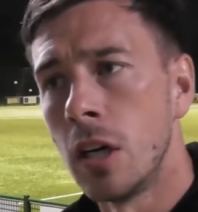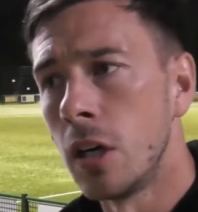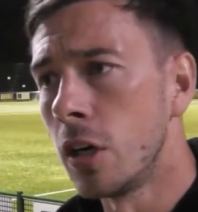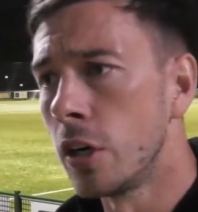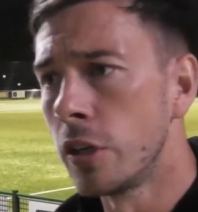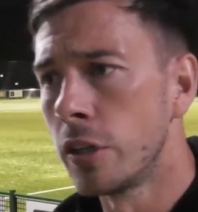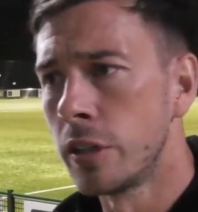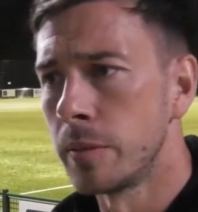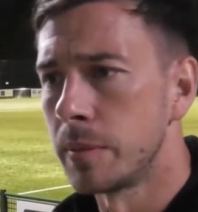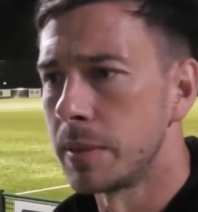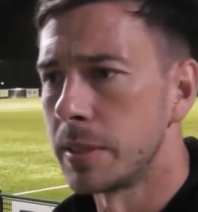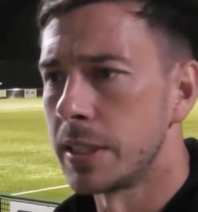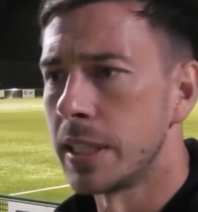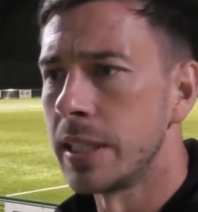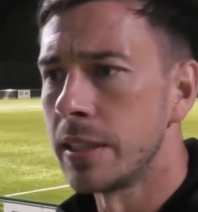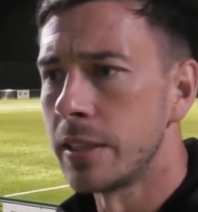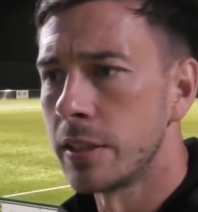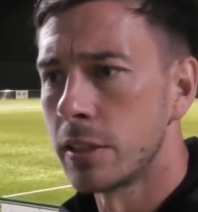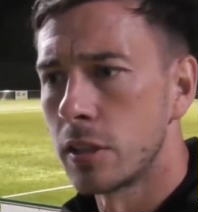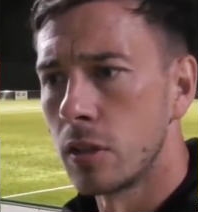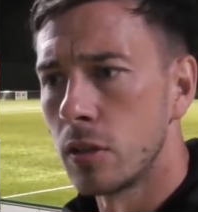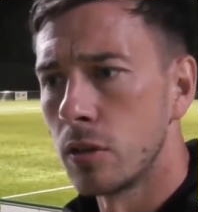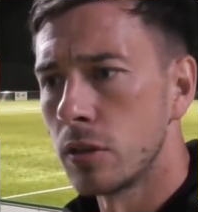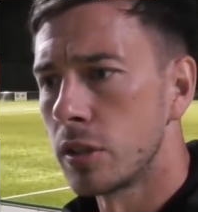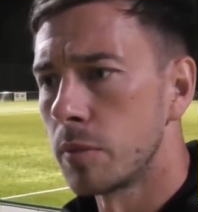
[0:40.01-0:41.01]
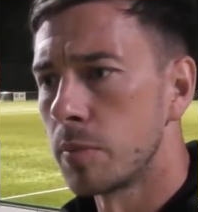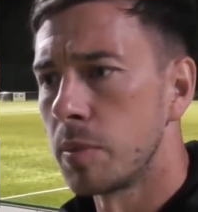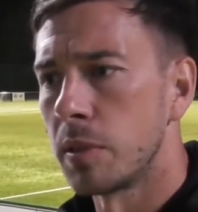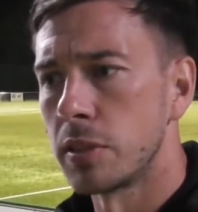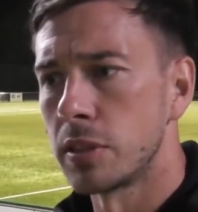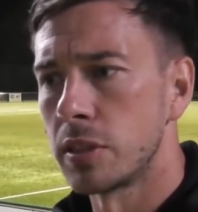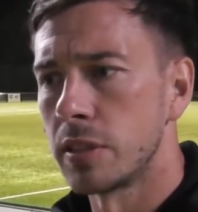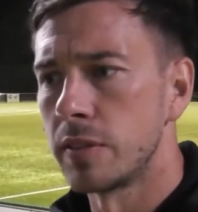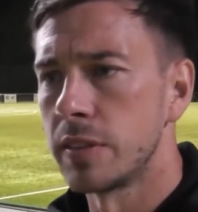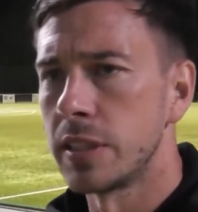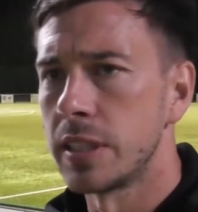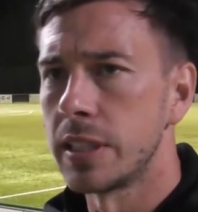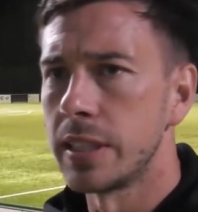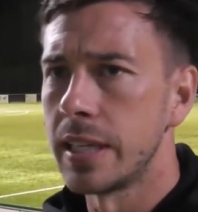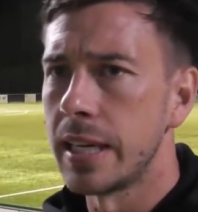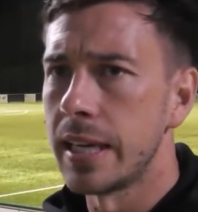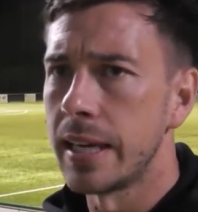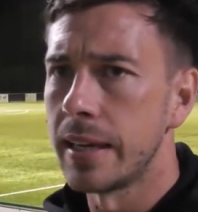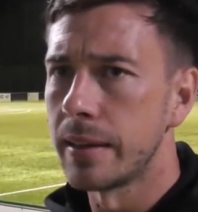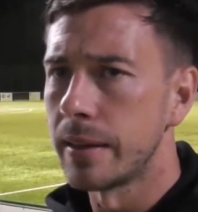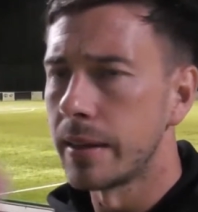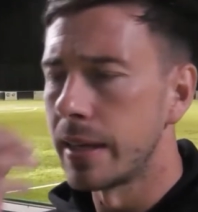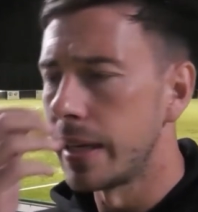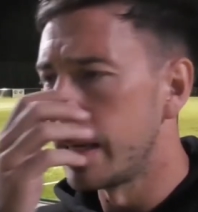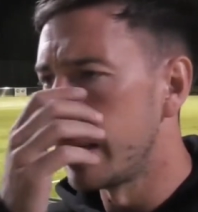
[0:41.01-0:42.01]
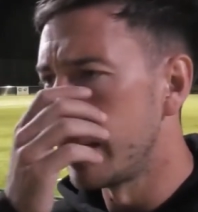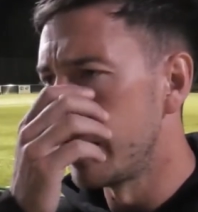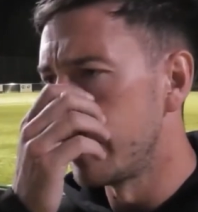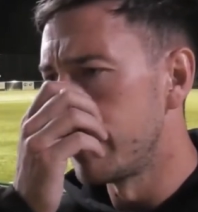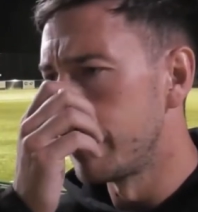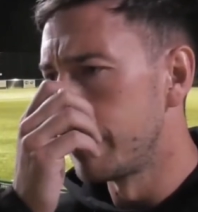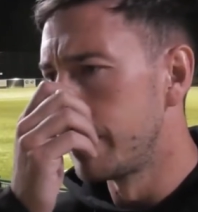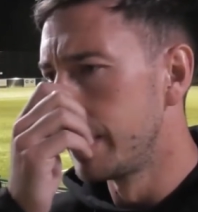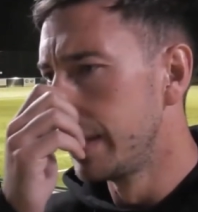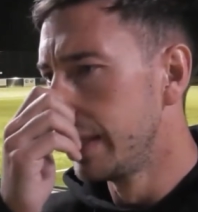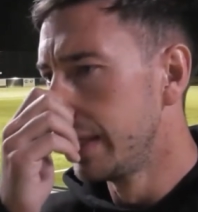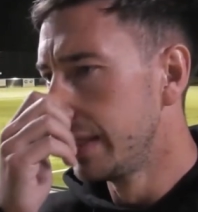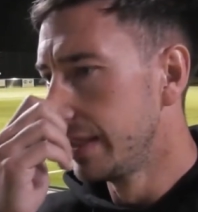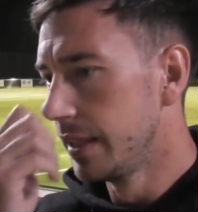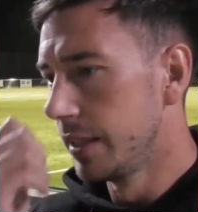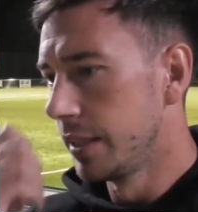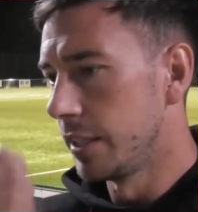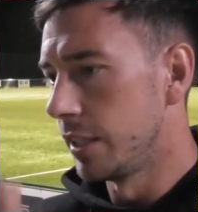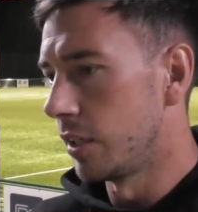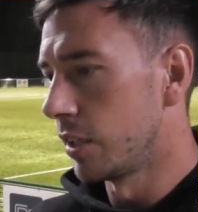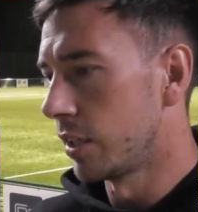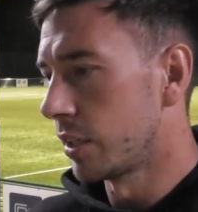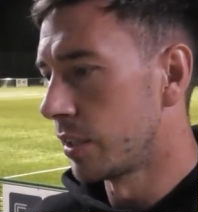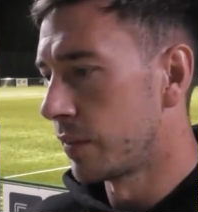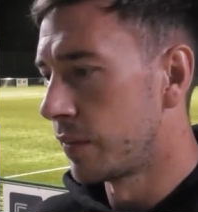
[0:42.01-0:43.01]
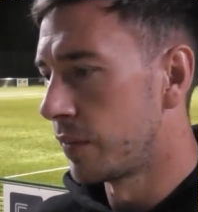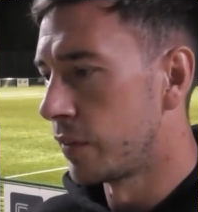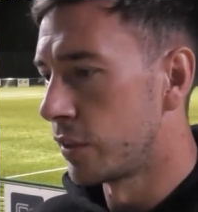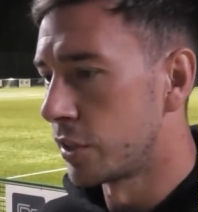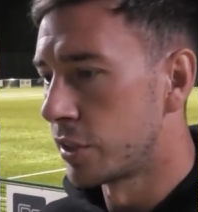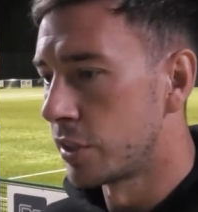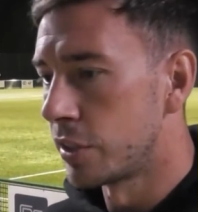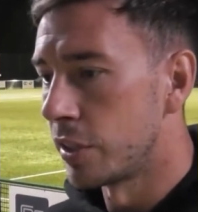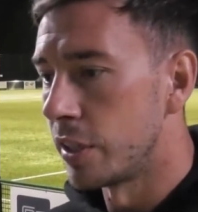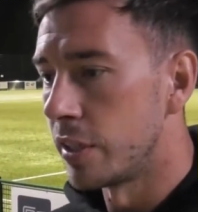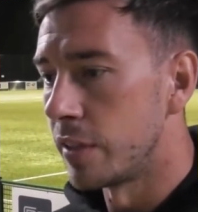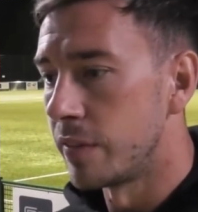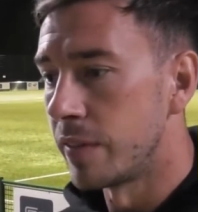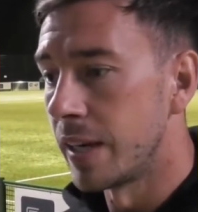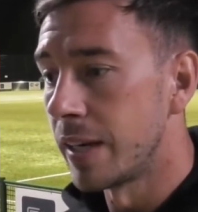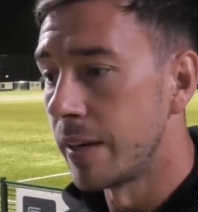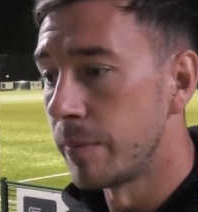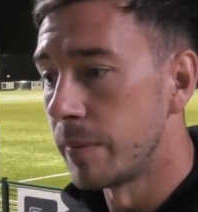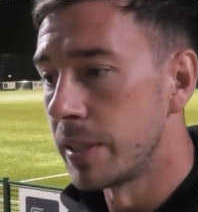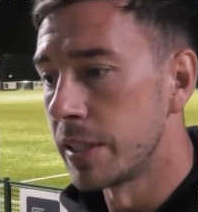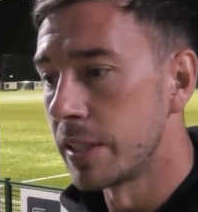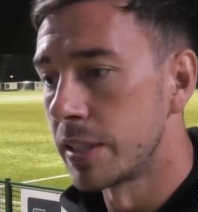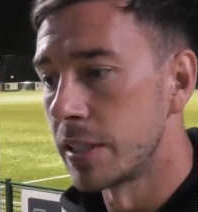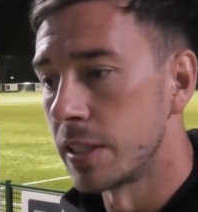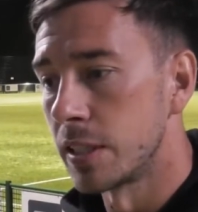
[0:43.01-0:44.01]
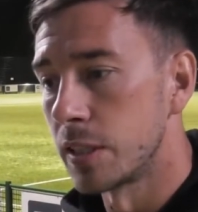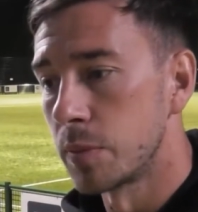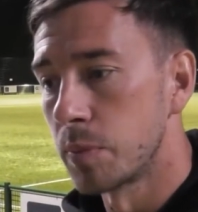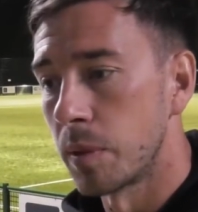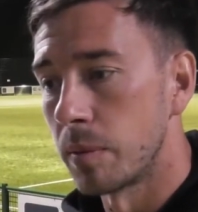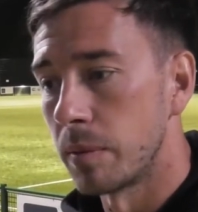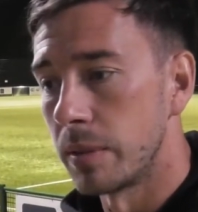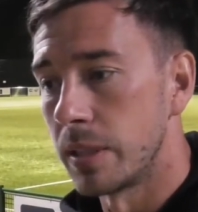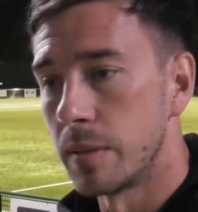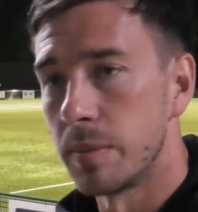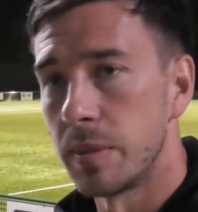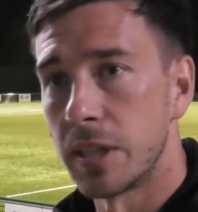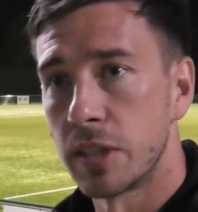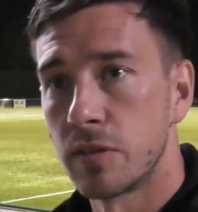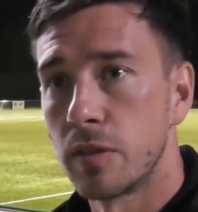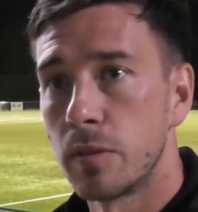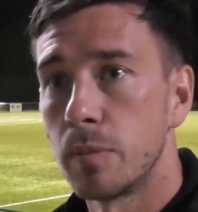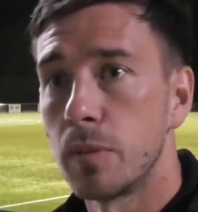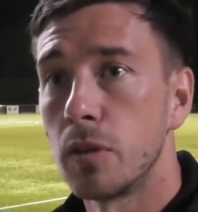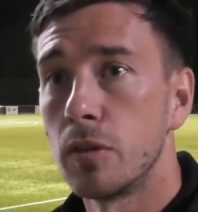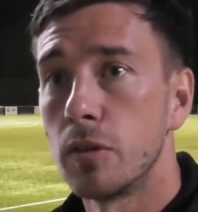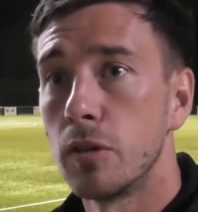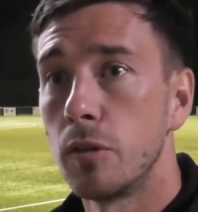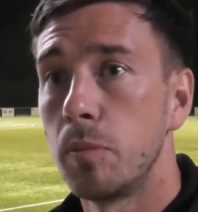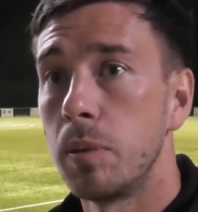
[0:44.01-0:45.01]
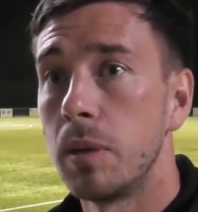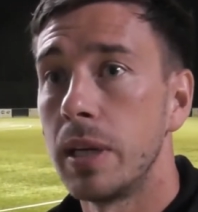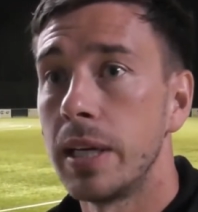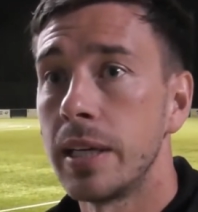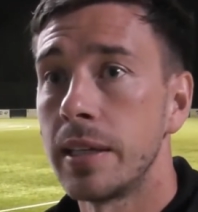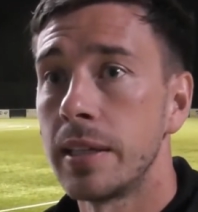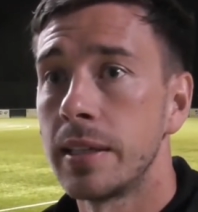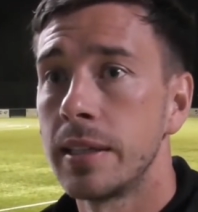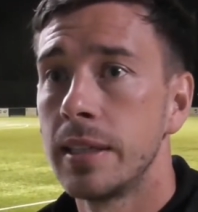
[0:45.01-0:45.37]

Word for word: one hundred percent, there's loads of positives in there. Um, you look at the first thirty-five minutes and it's probably the best football we've played.